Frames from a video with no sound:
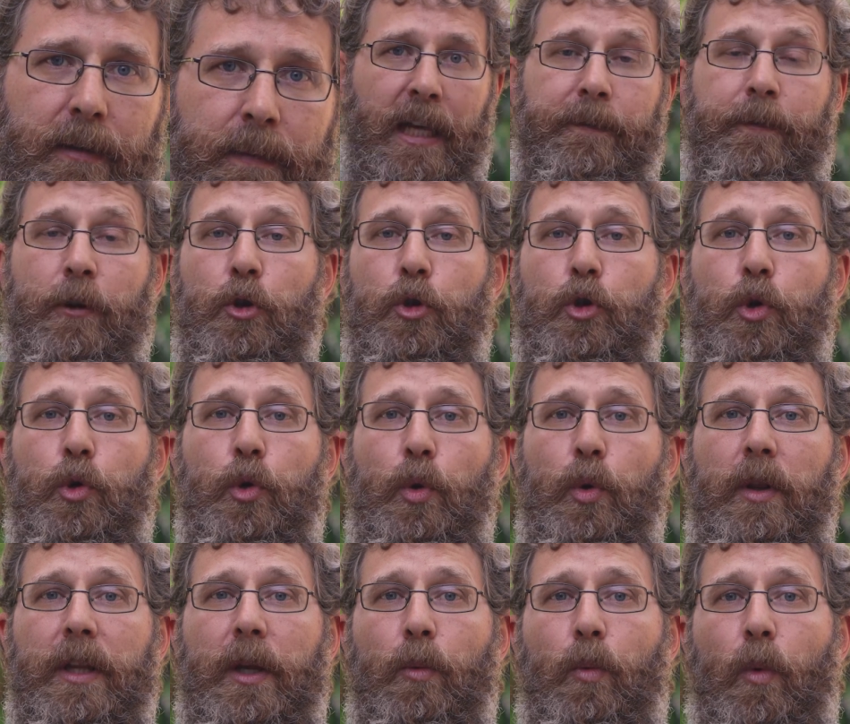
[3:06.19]
If you
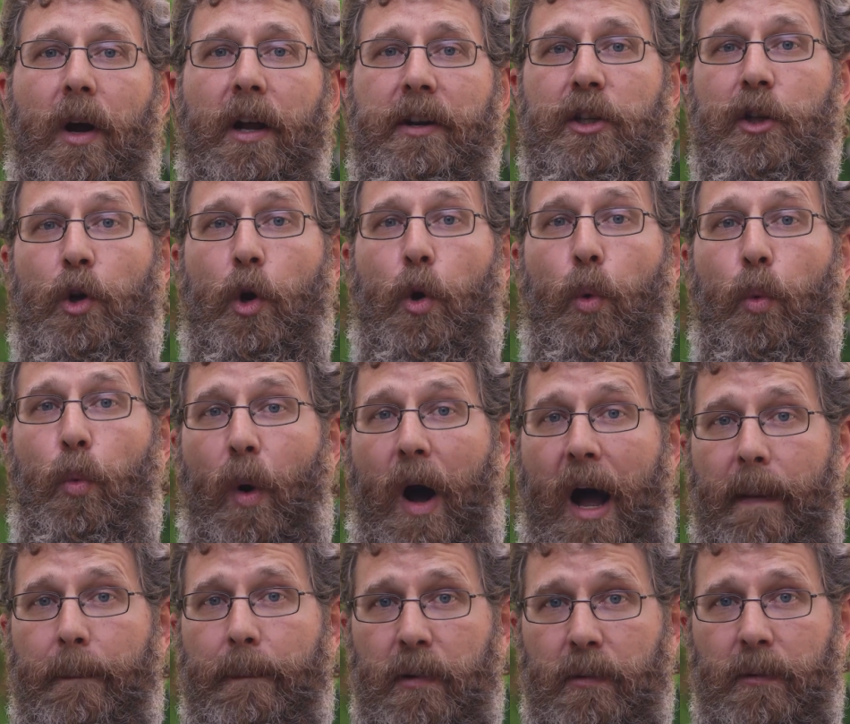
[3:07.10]
truly want to
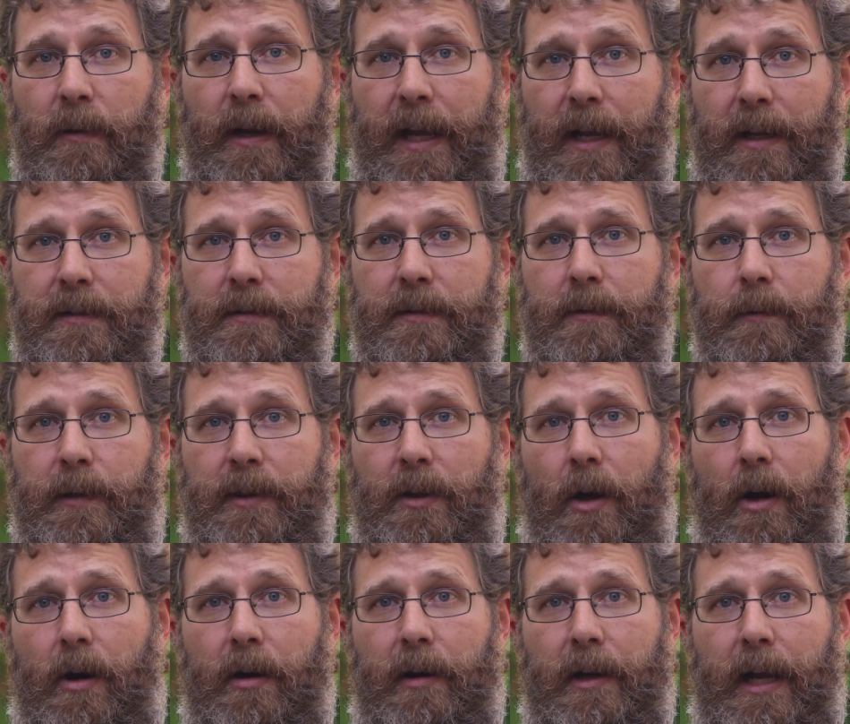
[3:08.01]
cooperate with
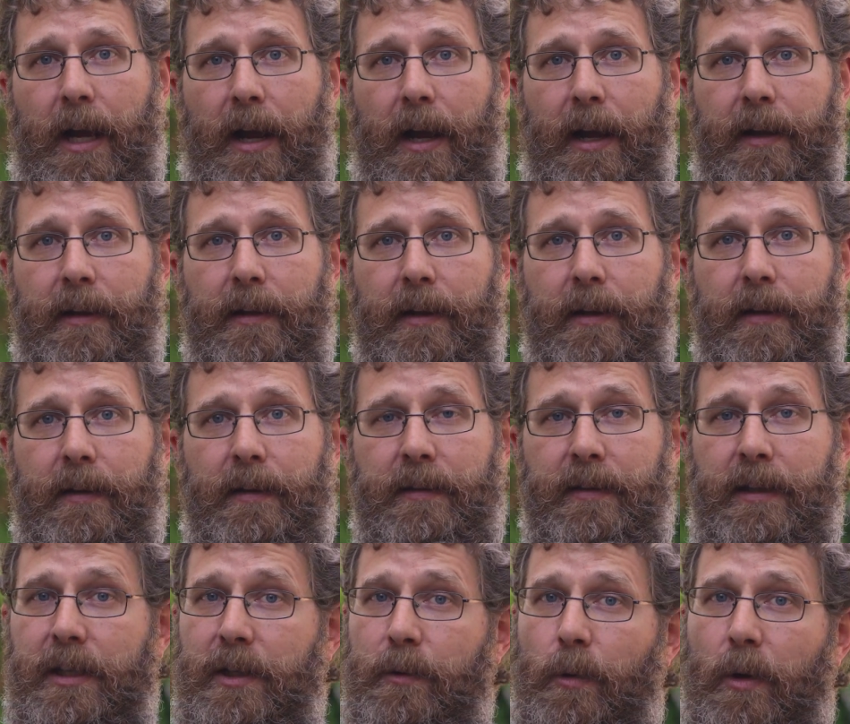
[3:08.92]
REI,
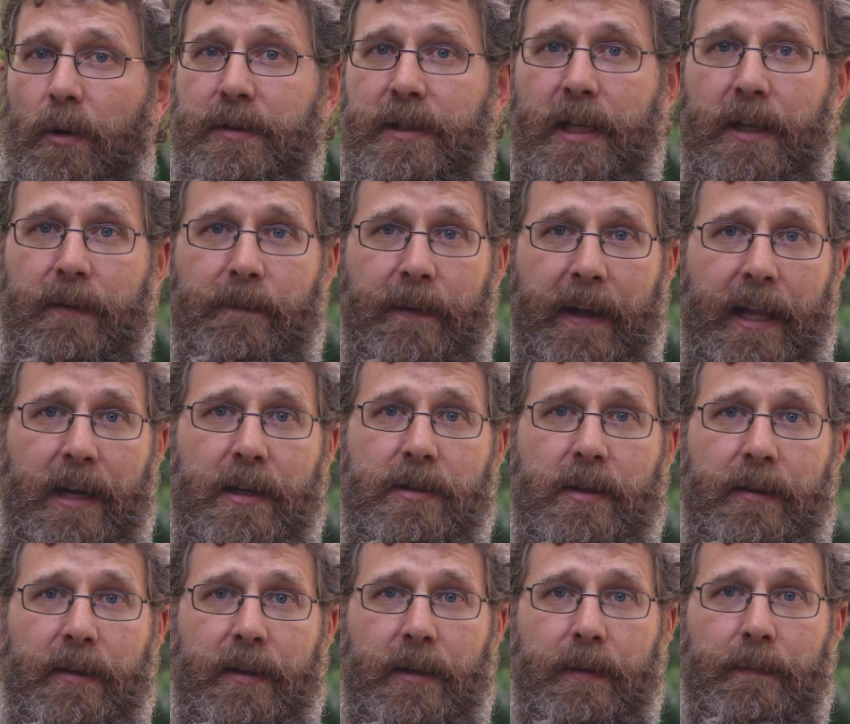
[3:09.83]
then you won't take
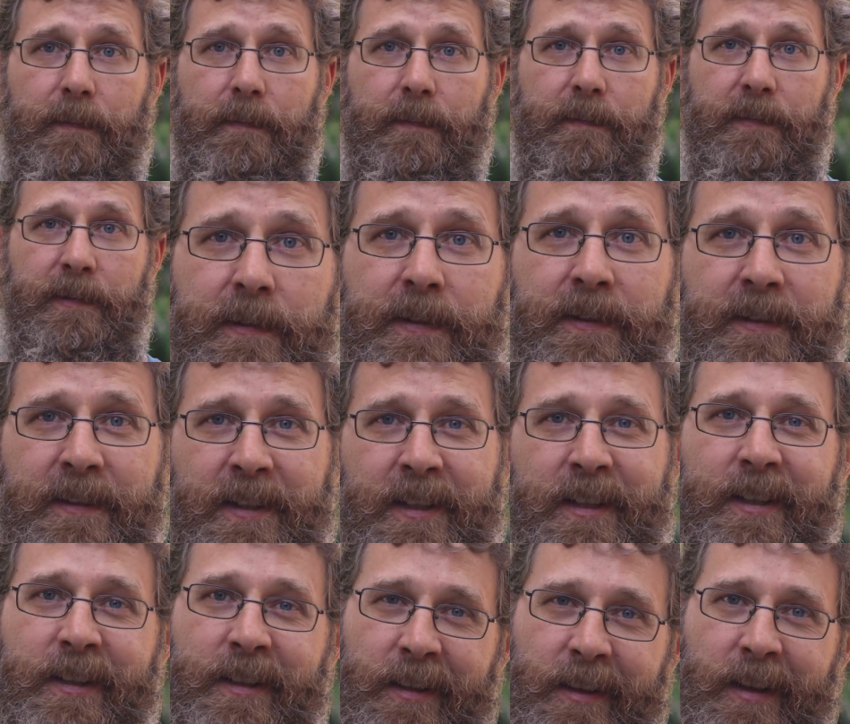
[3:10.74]
advantage of them
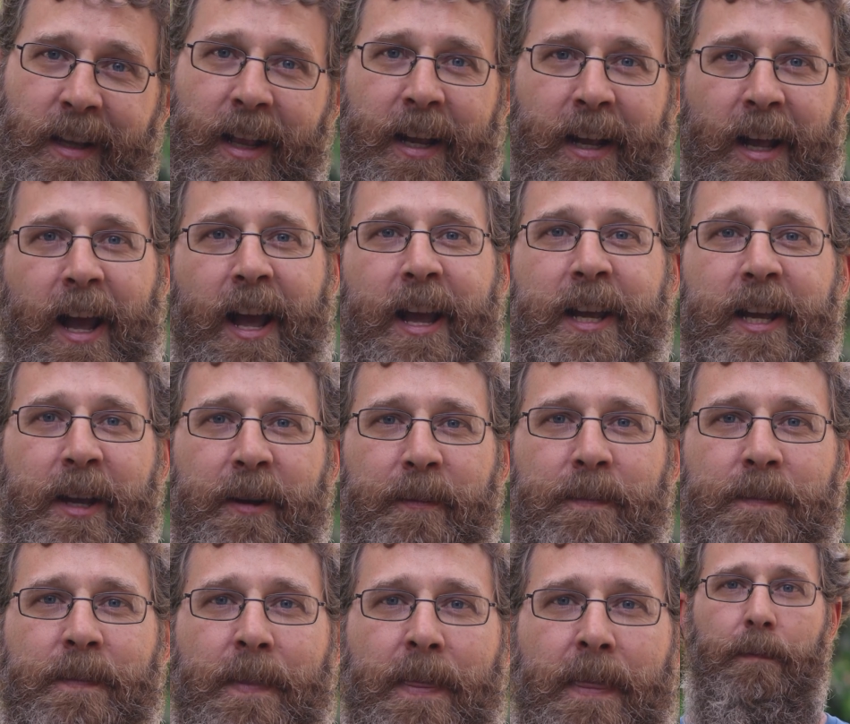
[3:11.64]
like I
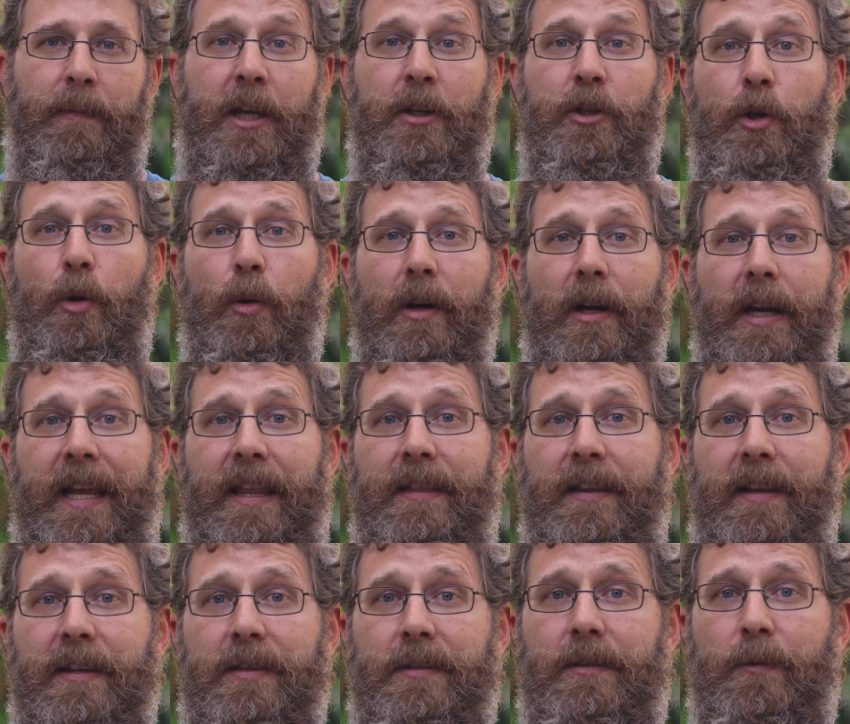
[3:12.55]
am, because you are
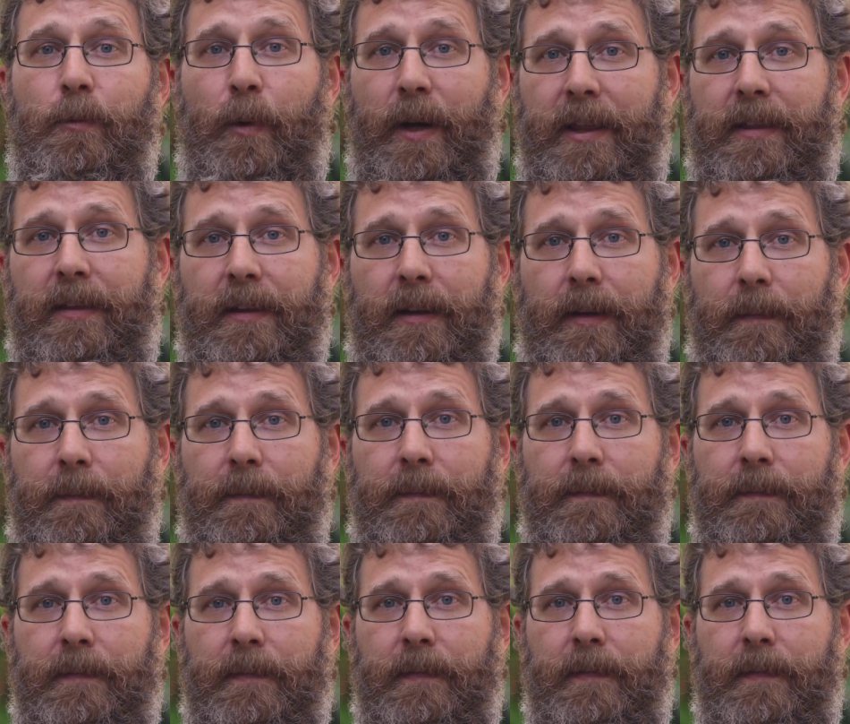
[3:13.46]
in this with them.